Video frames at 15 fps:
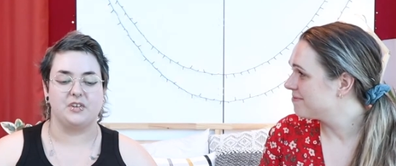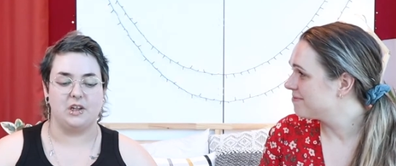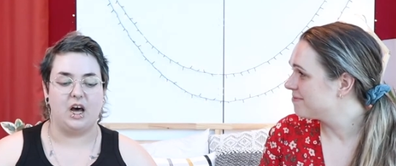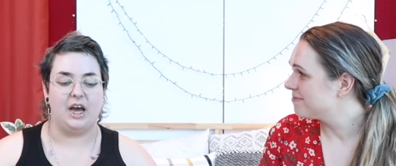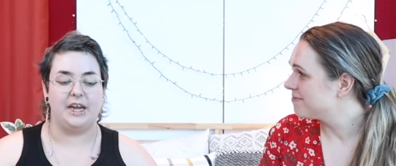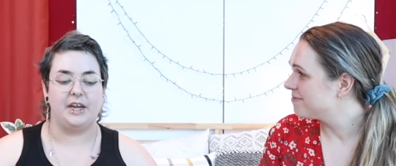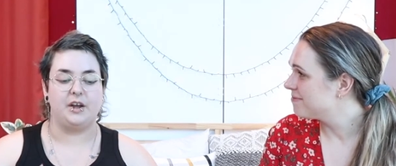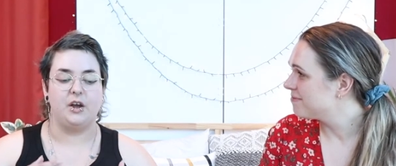
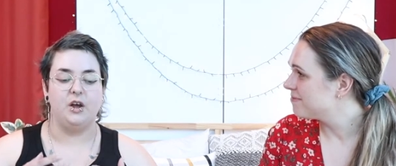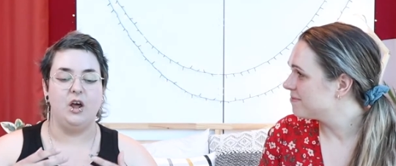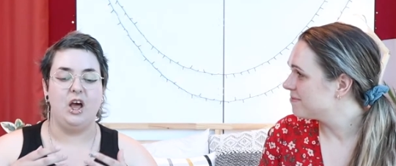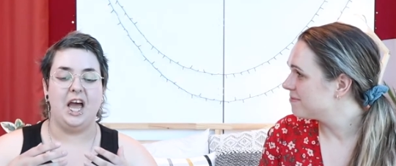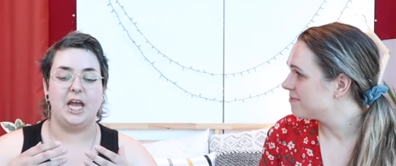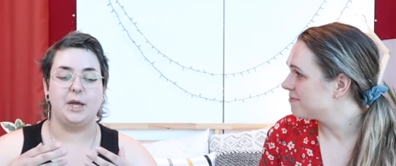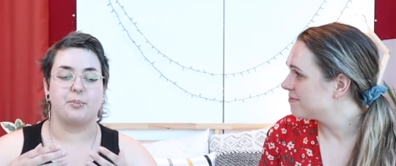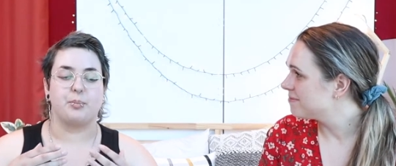Speaker 1: like
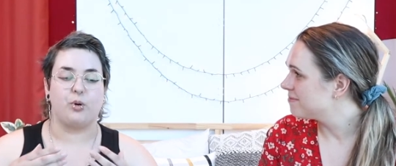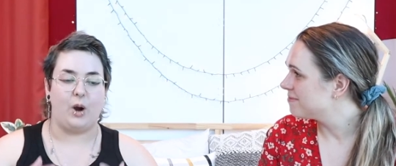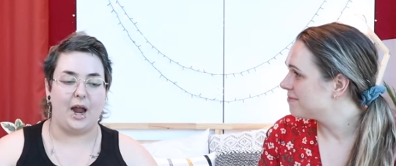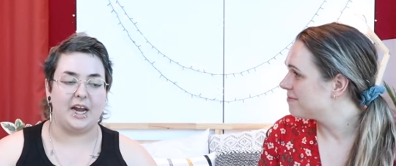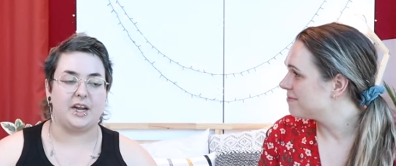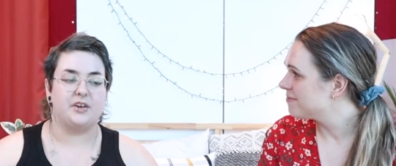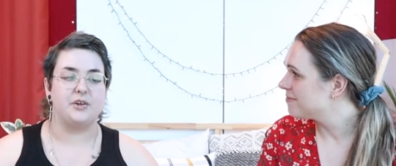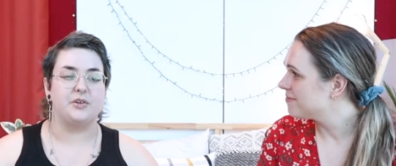a
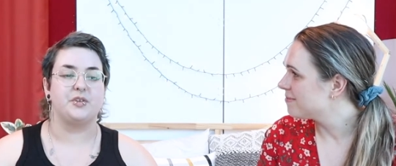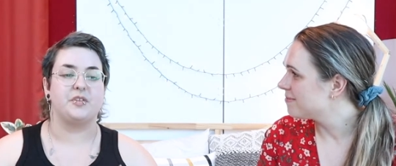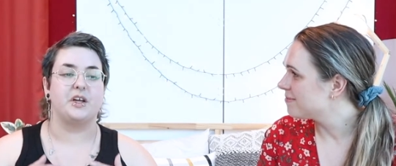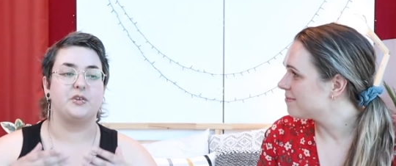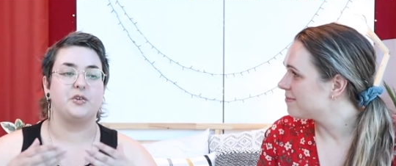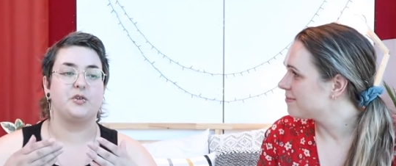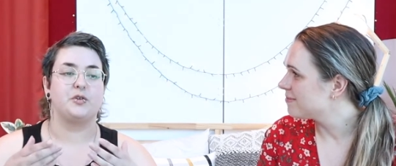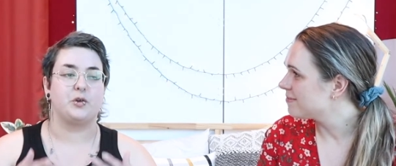practice
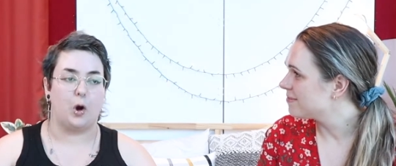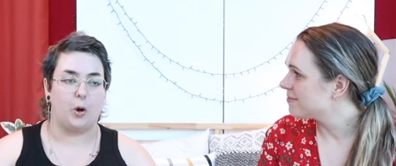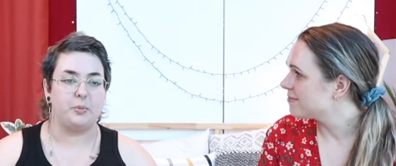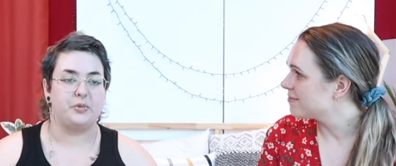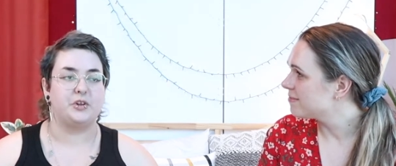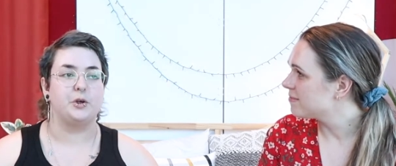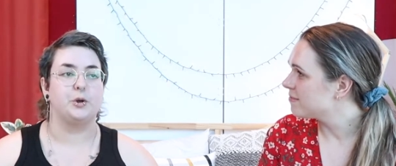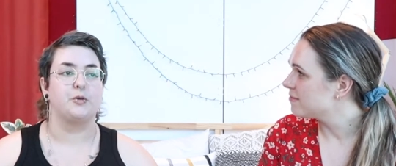that
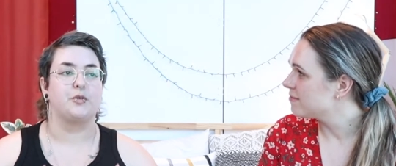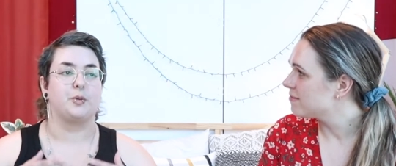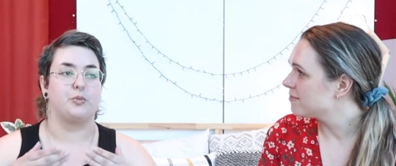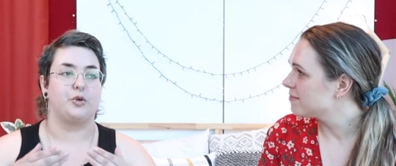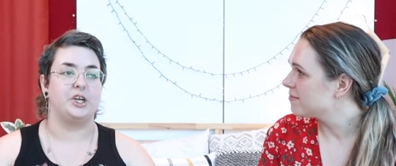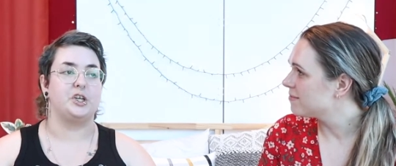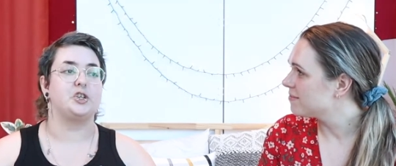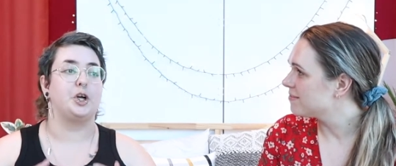stops you from
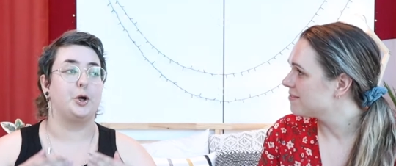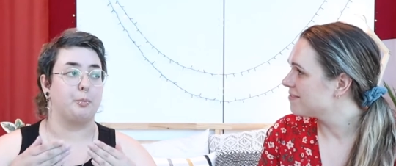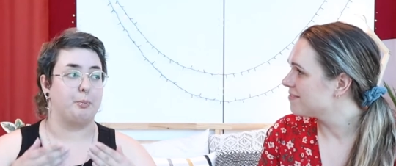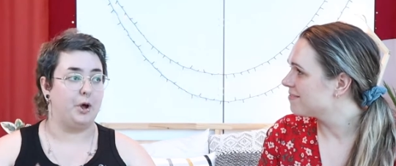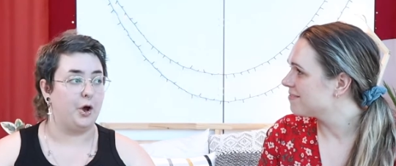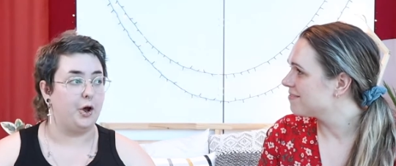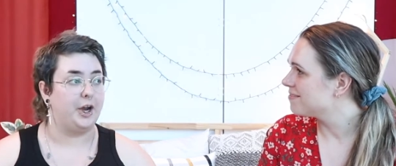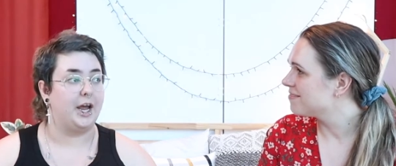reaching
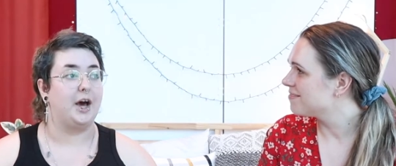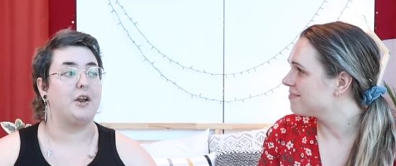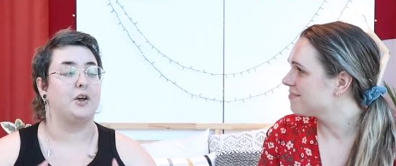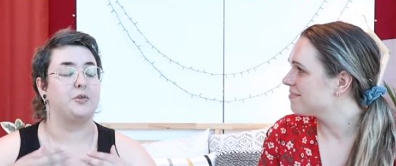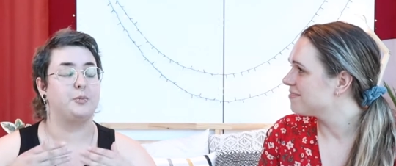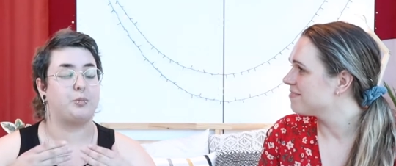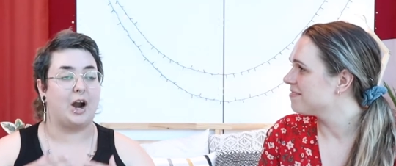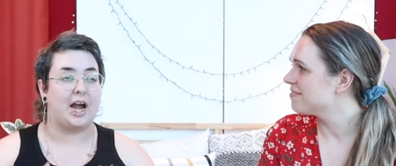burnout,
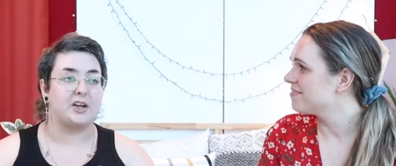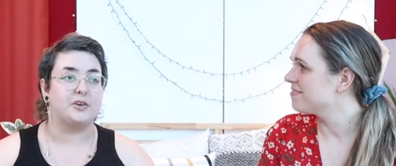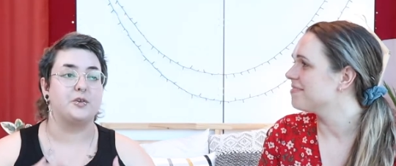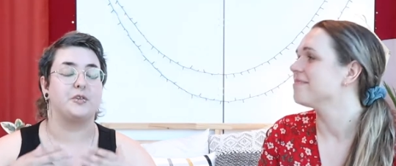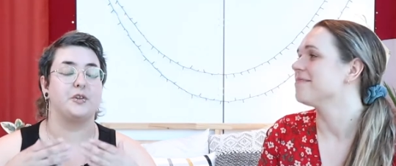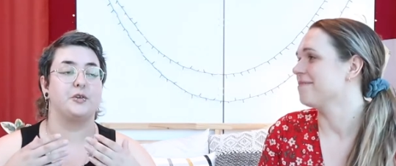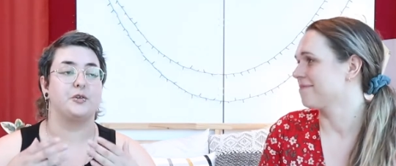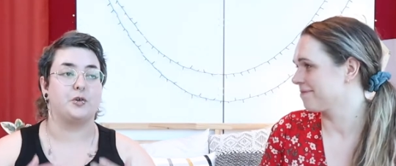a practice
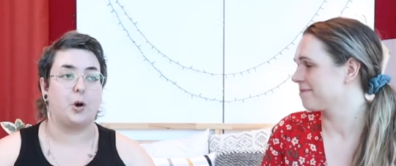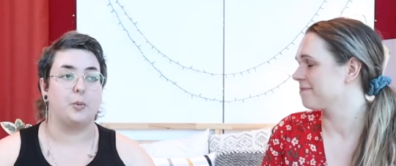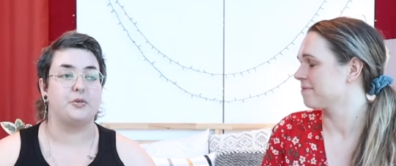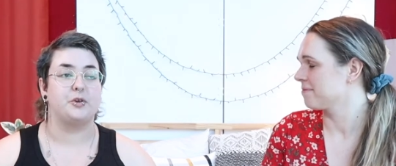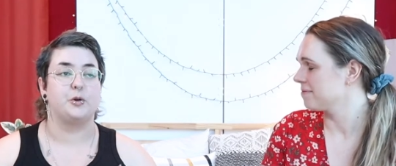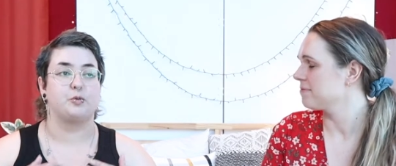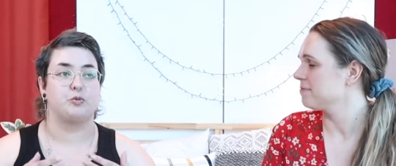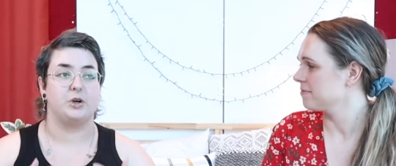that stops
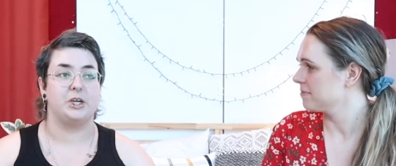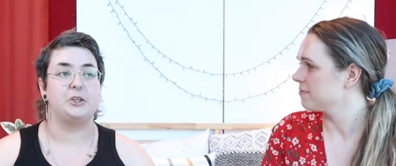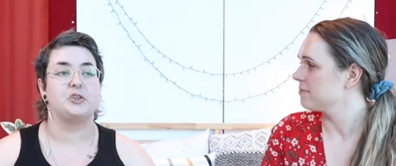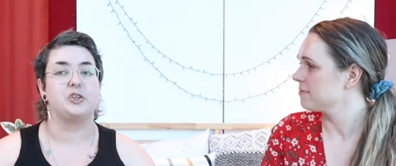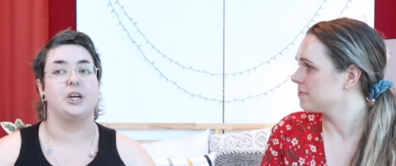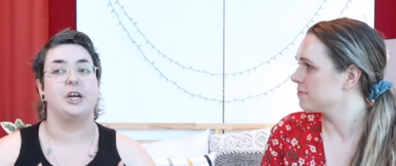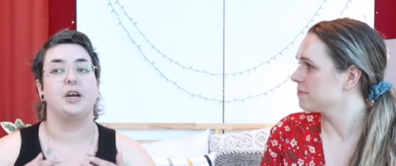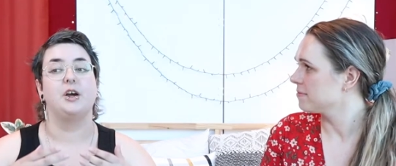you
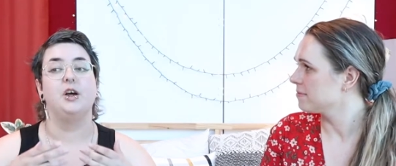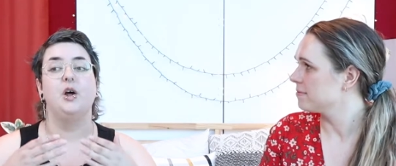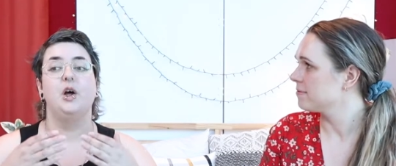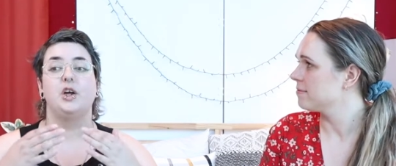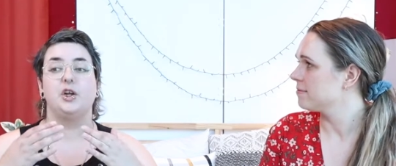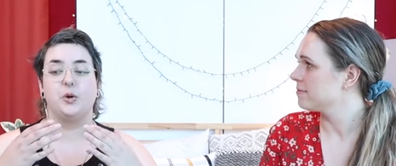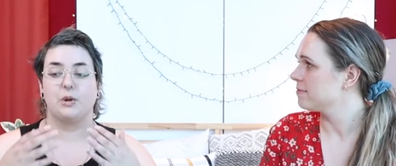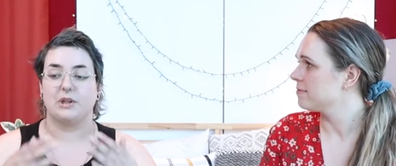reaching
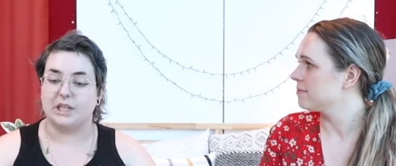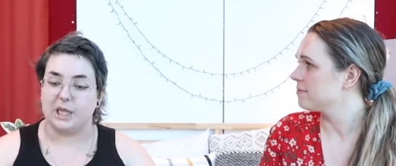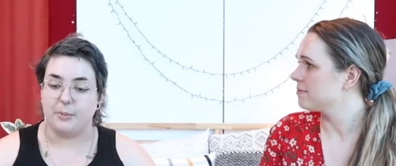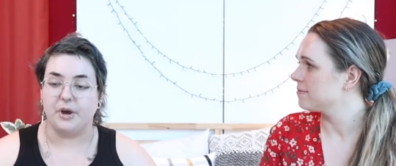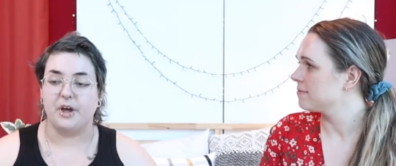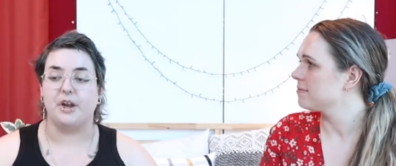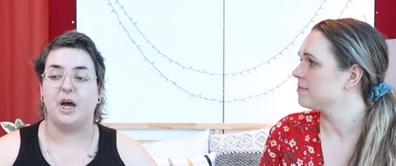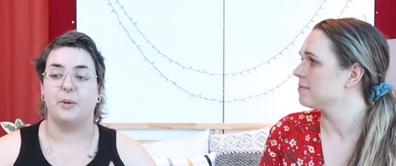your
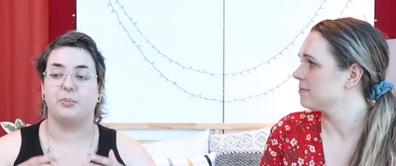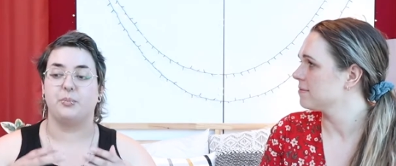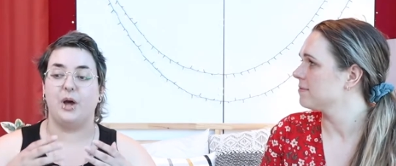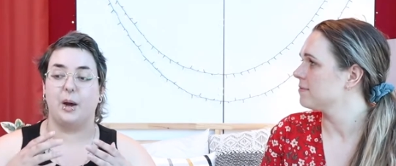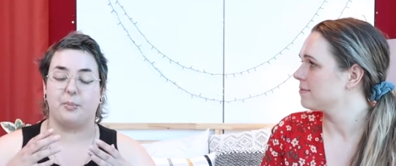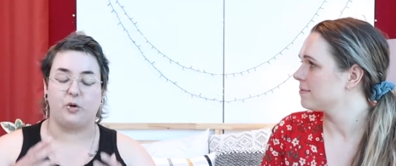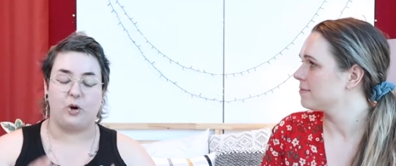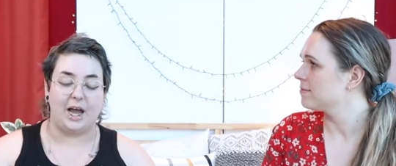limit, a,
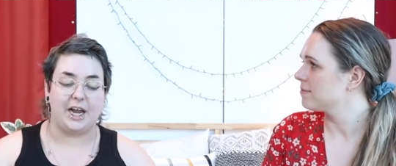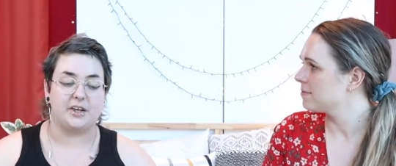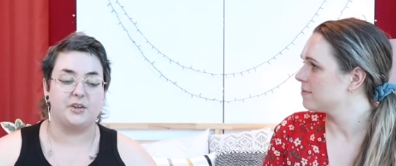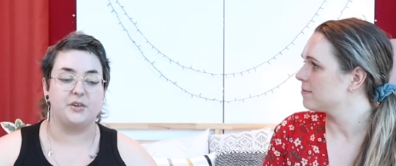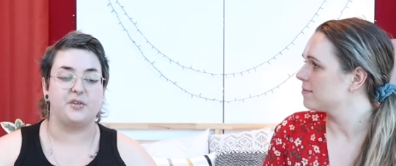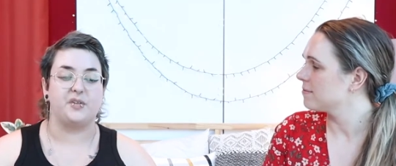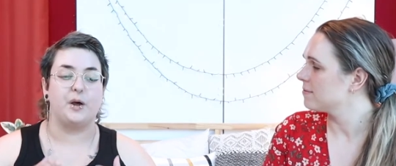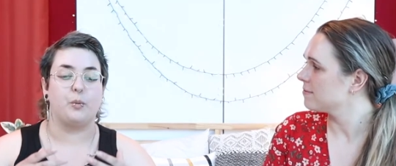a,
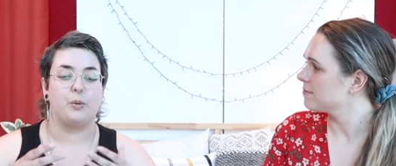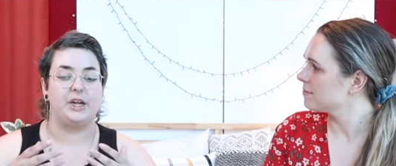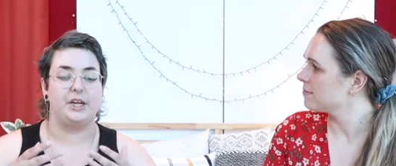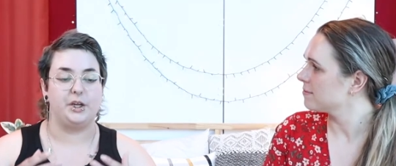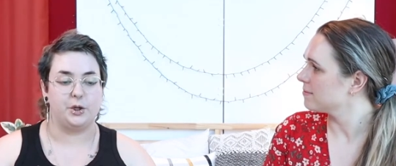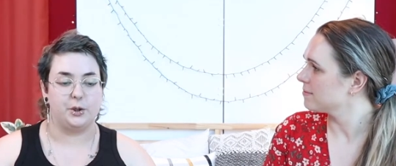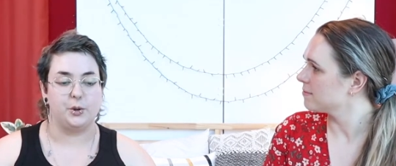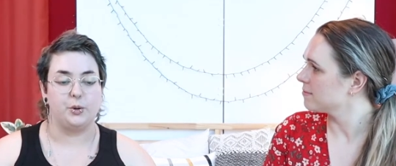practice that we
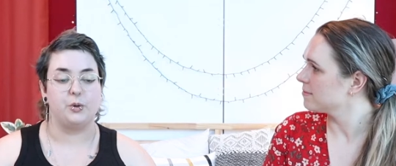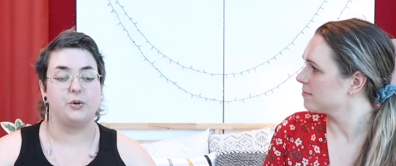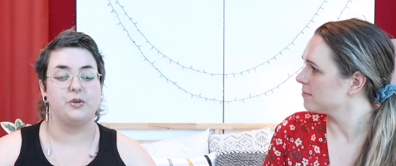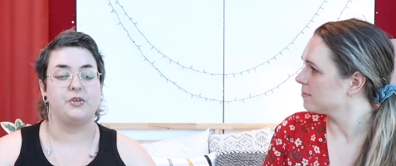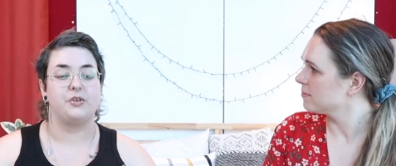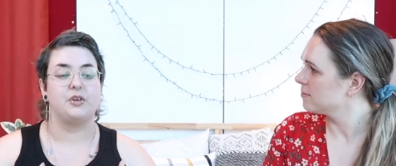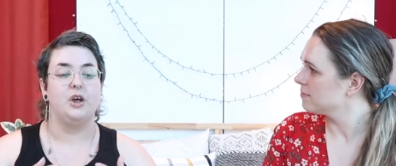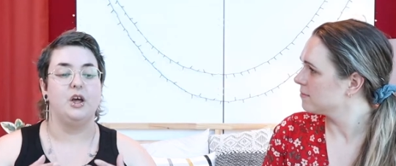
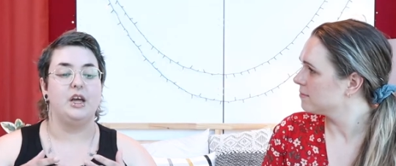use